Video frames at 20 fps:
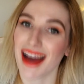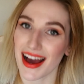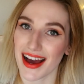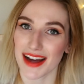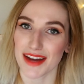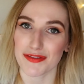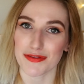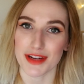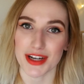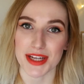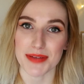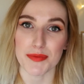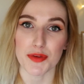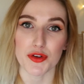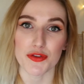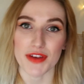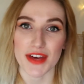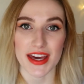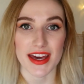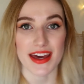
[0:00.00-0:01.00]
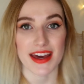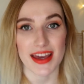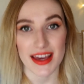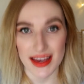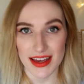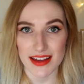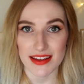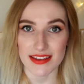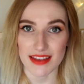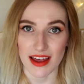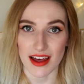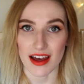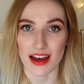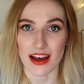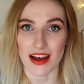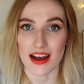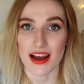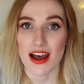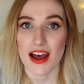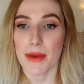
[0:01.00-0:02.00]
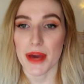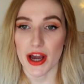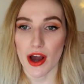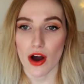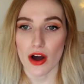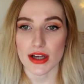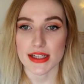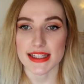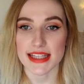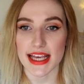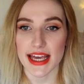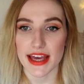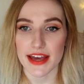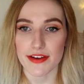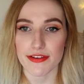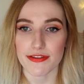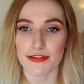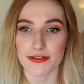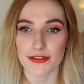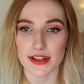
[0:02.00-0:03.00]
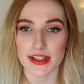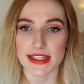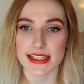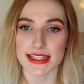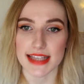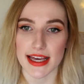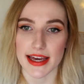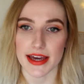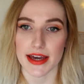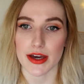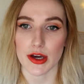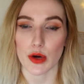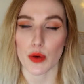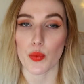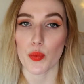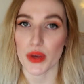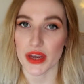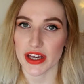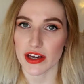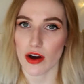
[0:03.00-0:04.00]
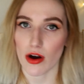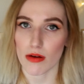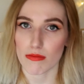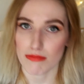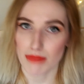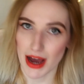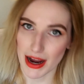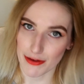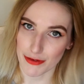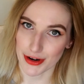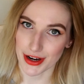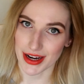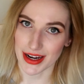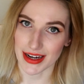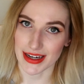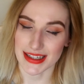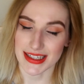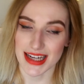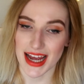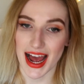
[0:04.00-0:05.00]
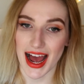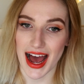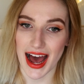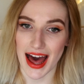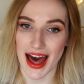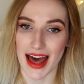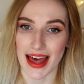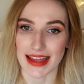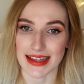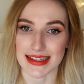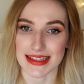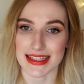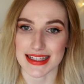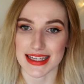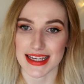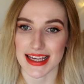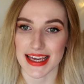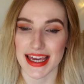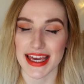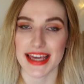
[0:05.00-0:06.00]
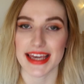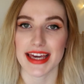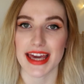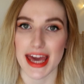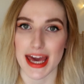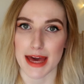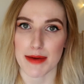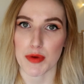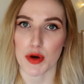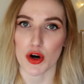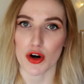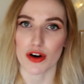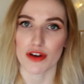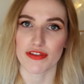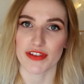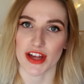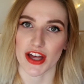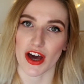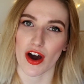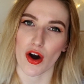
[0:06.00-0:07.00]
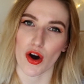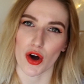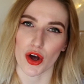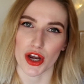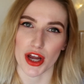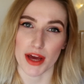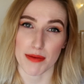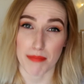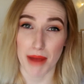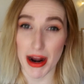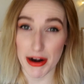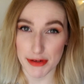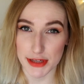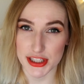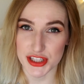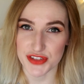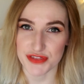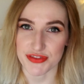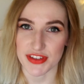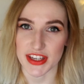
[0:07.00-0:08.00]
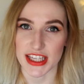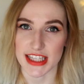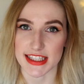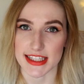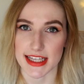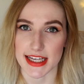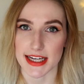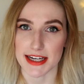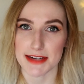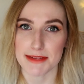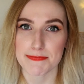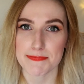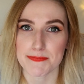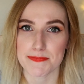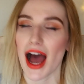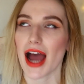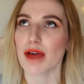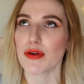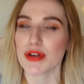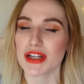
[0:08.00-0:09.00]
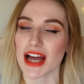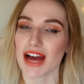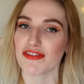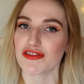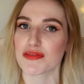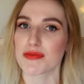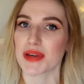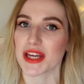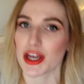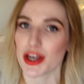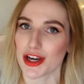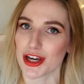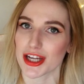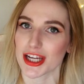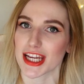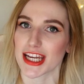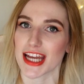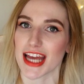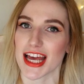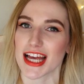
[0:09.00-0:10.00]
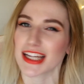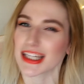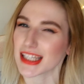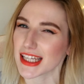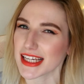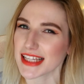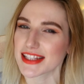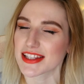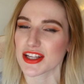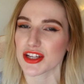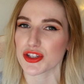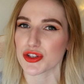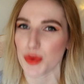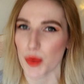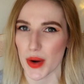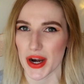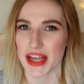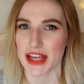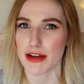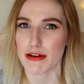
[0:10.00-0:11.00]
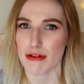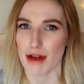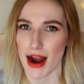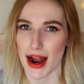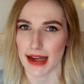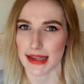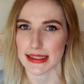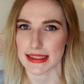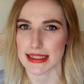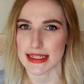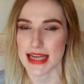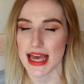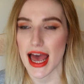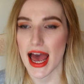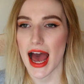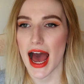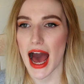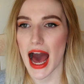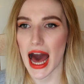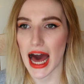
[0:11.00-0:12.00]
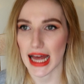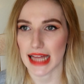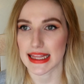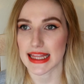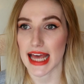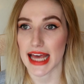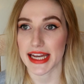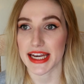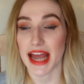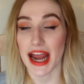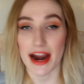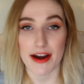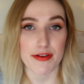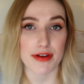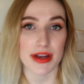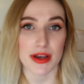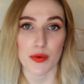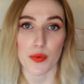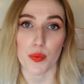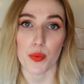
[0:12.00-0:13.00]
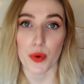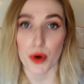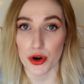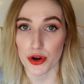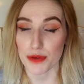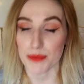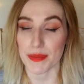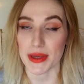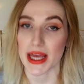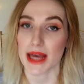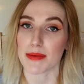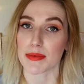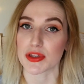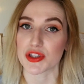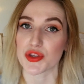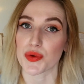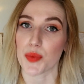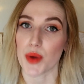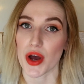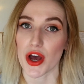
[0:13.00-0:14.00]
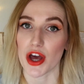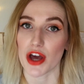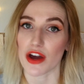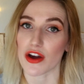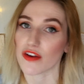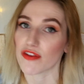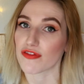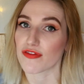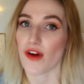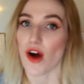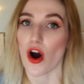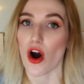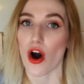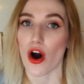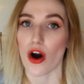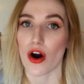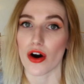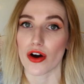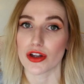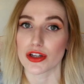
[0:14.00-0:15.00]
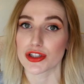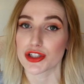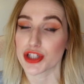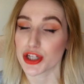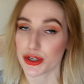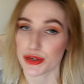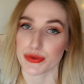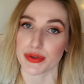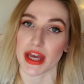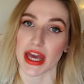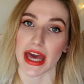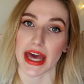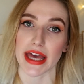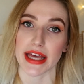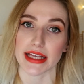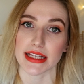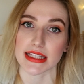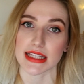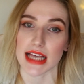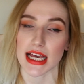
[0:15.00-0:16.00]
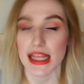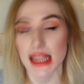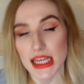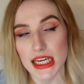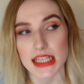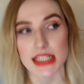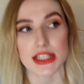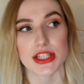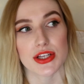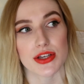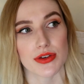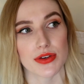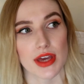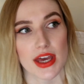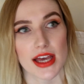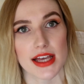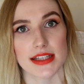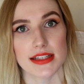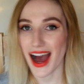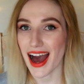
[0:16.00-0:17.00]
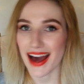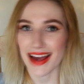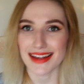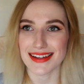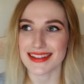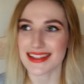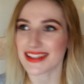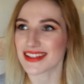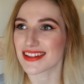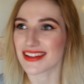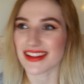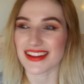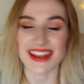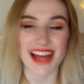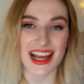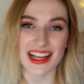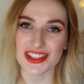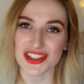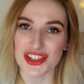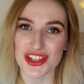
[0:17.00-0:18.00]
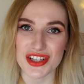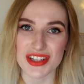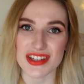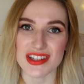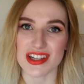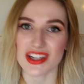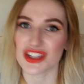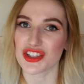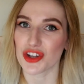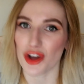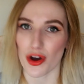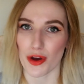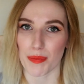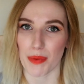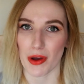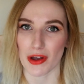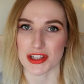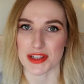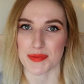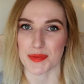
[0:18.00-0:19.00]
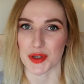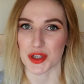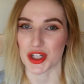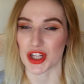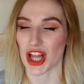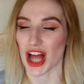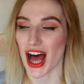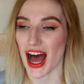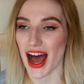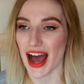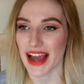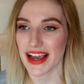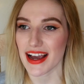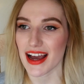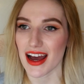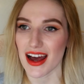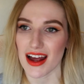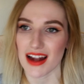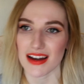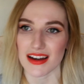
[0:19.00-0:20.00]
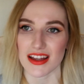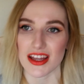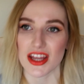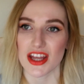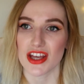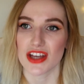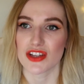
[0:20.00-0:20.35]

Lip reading: can't really move here either, because if, say, we got married and he came over on a marriage visa, I would have to be earning at least 20 grand, and then Eric won't be able to work for 2 years. I think it's 2 years. And that's just not possible. I can't